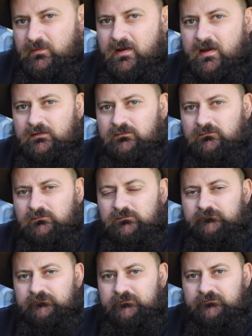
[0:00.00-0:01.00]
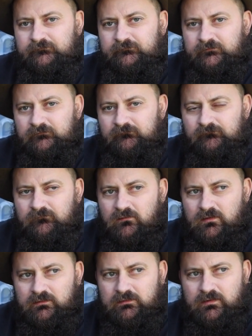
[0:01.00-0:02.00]
bag, so there's things
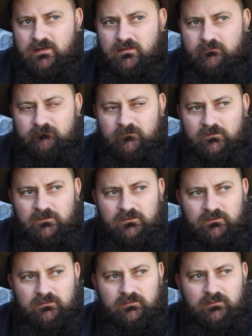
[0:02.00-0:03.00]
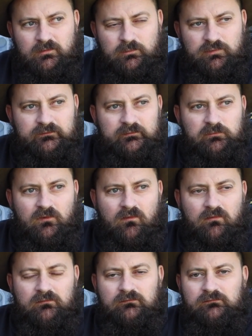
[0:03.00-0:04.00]
like a pulley
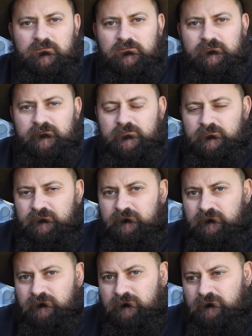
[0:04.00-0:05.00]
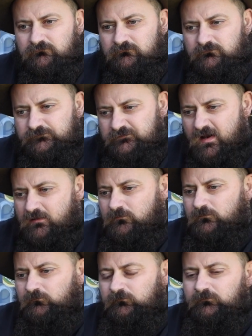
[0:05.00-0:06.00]
block, some
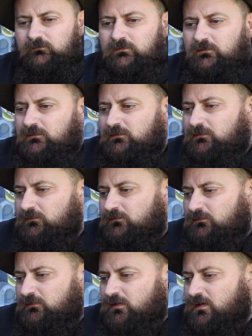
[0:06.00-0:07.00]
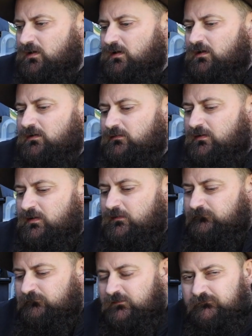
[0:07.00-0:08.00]
shackles,
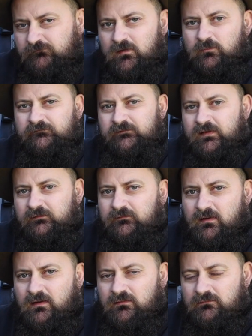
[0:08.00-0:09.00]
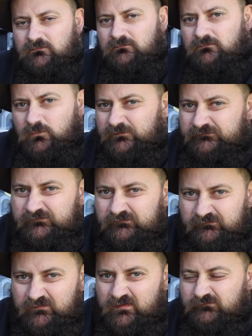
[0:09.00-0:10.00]
a tree trunk protector, winch
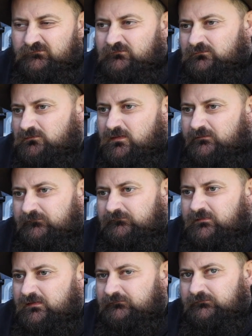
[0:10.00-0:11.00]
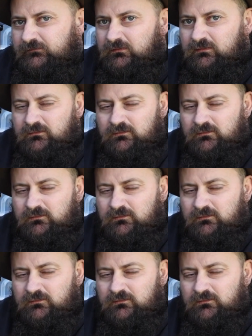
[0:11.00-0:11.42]
extension, another snatchy.